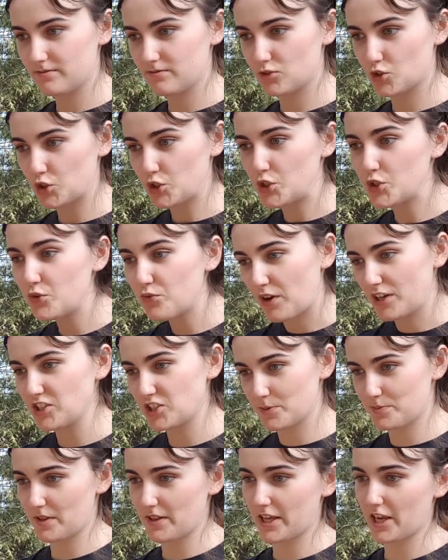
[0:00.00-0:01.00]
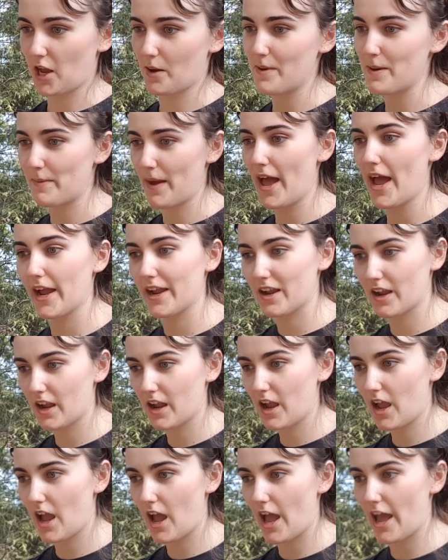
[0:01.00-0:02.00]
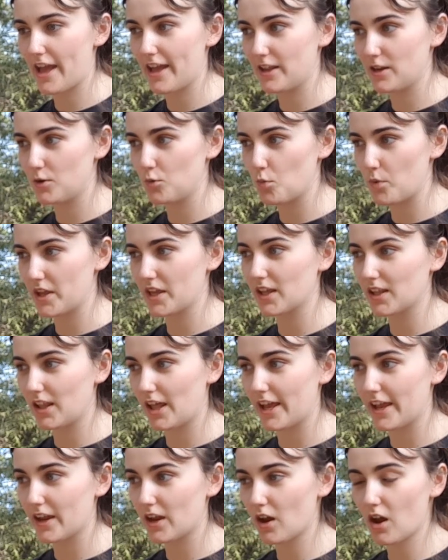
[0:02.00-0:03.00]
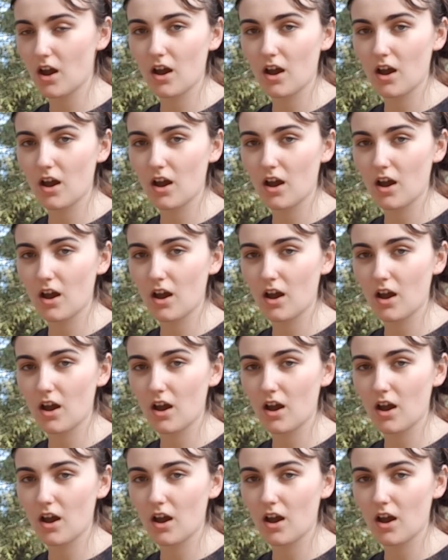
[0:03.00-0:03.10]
true friendships and then coming back and being like